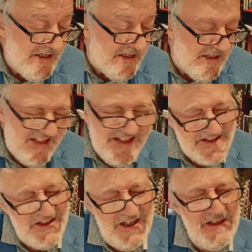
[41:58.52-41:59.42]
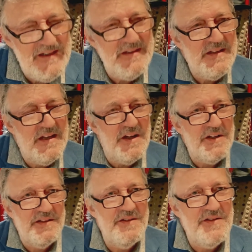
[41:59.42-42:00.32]
Still,
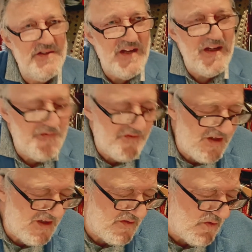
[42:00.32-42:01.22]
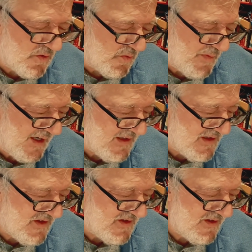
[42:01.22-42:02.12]
gardens have their
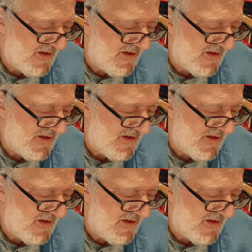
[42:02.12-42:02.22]
drawbacks.